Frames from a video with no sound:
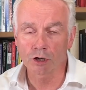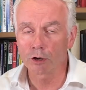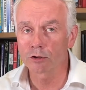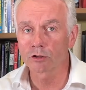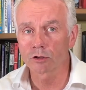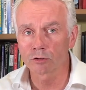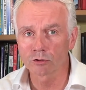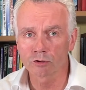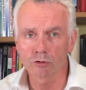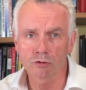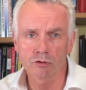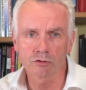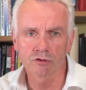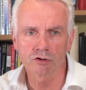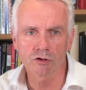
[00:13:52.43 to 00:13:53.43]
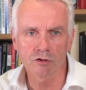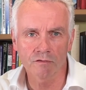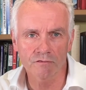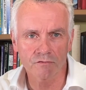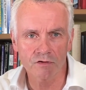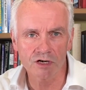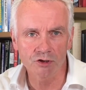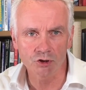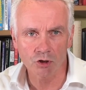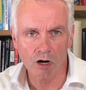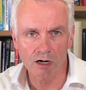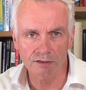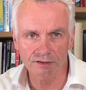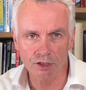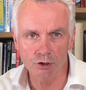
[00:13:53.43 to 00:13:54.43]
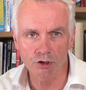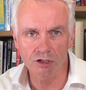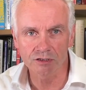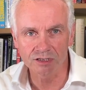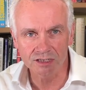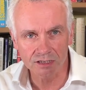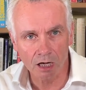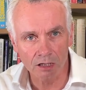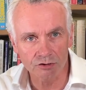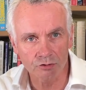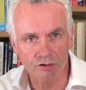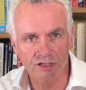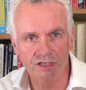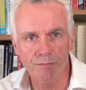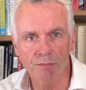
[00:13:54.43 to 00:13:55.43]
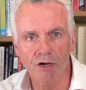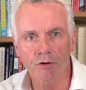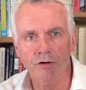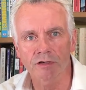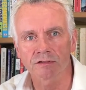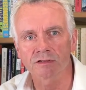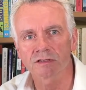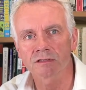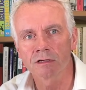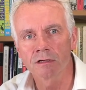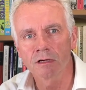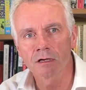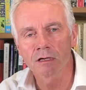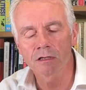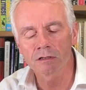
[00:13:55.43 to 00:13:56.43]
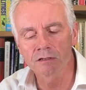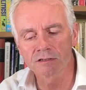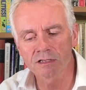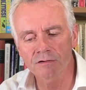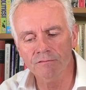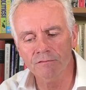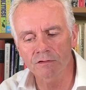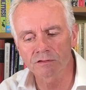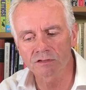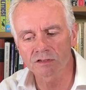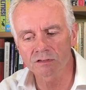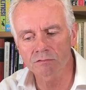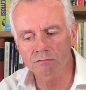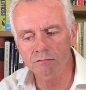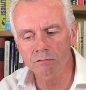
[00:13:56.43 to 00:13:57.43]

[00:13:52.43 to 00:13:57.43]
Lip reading: You can do the free trial, so you can start to experience the difference,